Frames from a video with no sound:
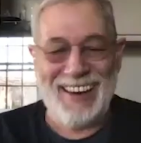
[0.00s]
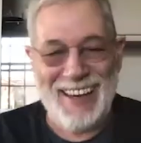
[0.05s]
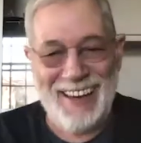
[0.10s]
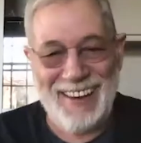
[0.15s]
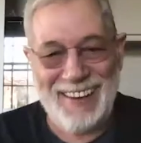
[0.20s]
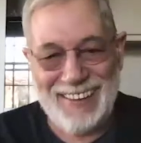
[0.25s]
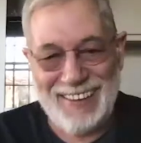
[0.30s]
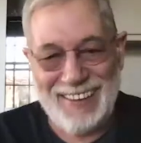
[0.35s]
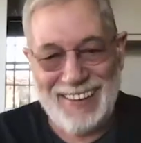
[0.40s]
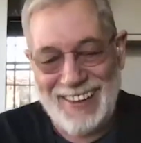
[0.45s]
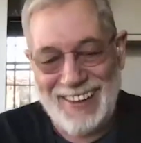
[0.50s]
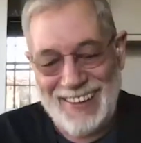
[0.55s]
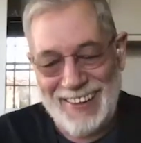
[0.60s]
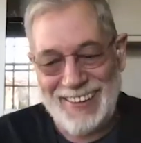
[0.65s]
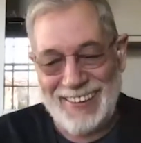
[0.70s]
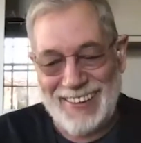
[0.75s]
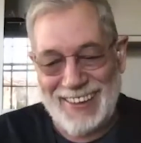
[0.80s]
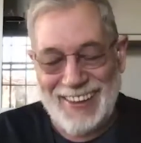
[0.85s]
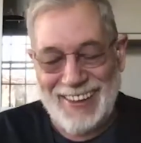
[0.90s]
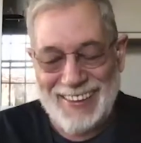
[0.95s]
Okay.
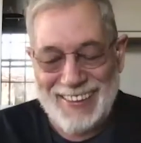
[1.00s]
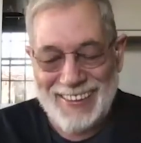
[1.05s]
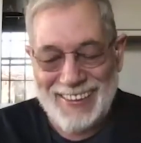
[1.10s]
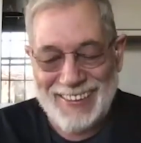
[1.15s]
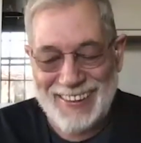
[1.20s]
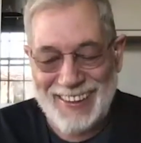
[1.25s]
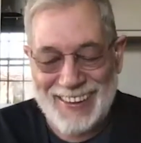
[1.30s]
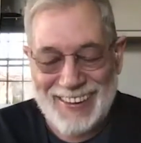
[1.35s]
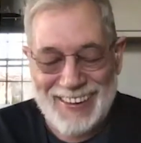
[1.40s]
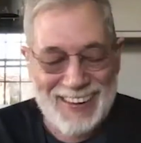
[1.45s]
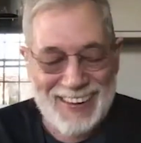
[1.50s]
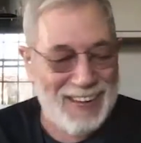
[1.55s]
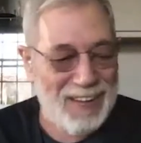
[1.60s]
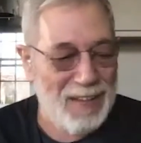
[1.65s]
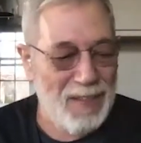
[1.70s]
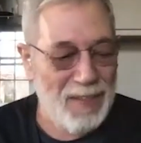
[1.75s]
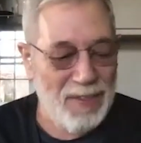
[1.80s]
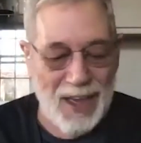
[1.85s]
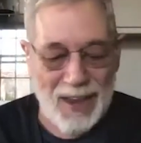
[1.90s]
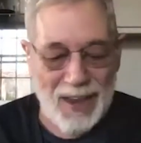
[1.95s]

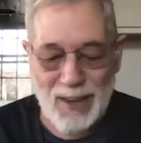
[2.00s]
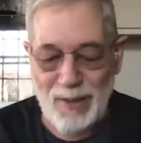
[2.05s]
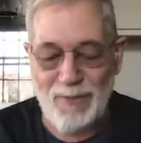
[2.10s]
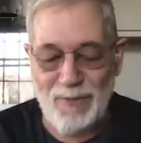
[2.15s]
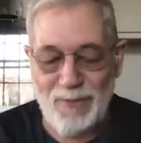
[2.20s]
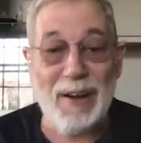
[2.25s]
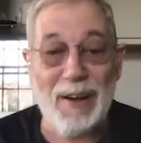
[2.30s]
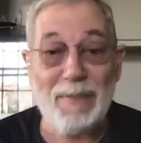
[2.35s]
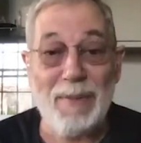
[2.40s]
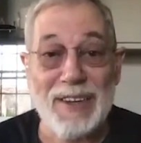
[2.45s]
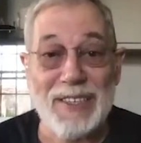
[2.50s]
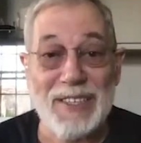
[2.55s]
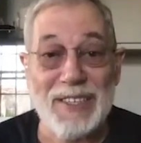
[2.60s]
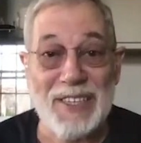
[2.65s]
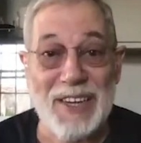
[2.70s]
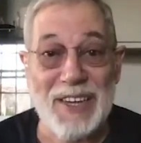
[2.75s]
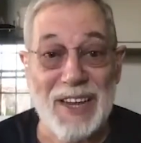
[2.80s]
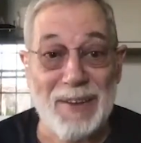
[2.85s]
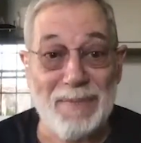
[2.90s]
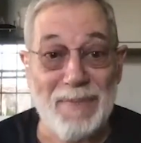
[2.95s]
Thank you very much
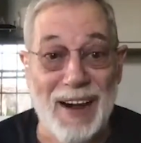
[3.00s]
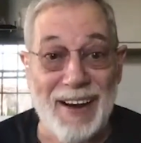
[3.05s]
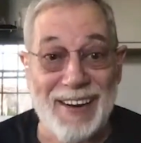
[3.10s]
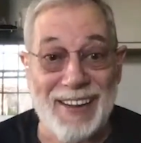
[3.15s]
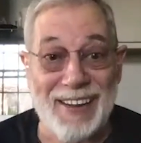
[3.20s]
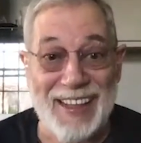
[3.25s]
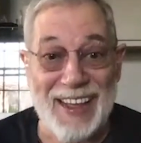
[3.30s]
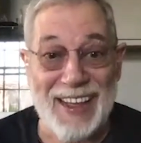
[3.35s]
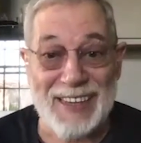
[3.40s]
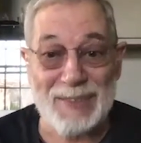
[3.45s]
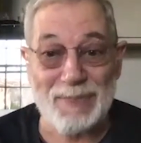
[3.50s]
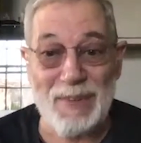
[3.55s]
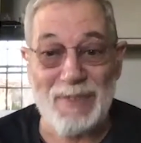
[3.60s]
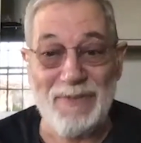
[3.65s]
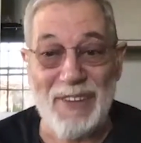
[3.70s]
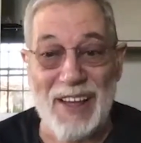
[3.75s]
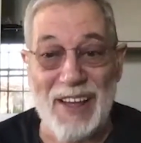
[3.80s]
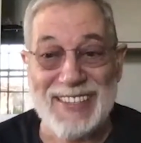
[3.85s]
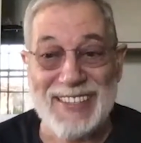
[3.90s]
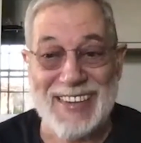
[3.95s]
indeed, Marilyn. That's been
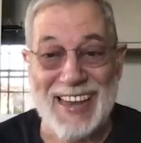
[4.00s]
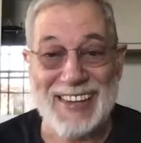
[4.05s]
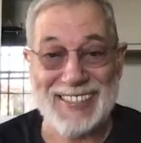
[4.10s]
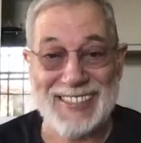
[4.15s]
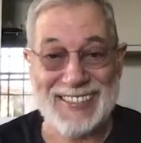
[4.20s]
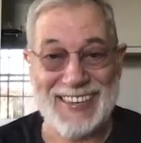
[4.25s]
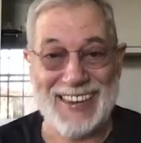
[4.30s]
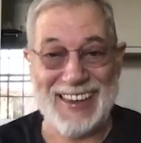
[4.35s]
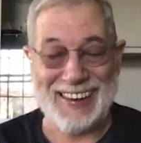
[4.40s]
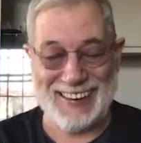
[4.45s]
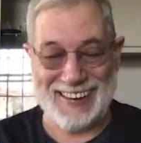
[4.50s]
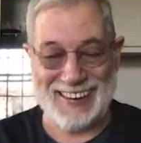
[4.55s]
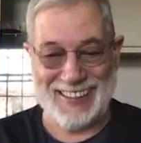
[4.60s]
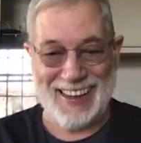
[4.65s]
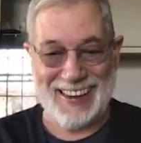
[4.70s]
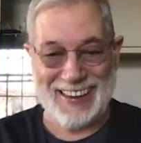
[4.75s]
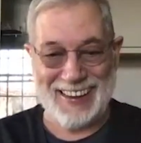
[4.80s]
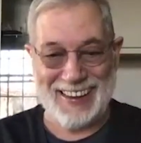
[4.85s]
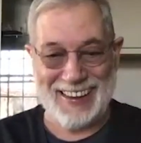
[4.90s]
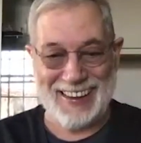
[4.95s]
fantastic.
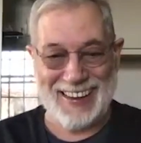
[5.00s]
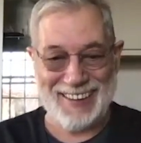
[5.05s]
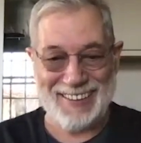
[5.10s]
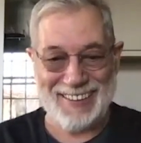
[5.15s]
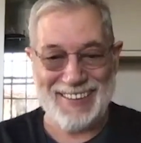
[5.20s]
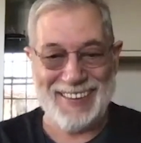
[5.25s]
Thank you.